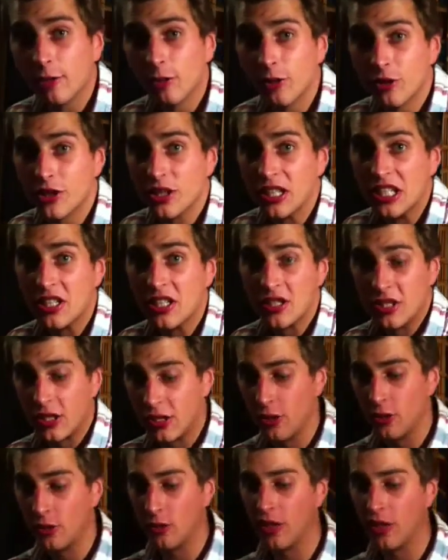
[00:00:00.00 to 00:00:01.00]
wanted
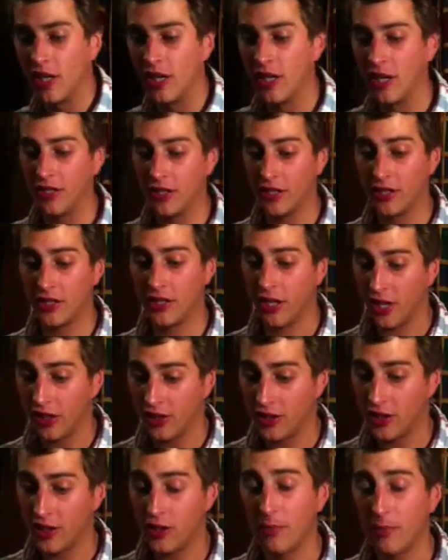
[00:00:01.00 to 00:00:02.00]
to
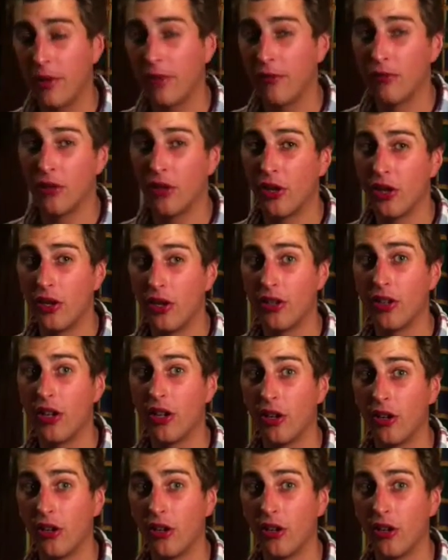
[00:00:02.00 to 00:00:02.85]
discuss, and it's a bit further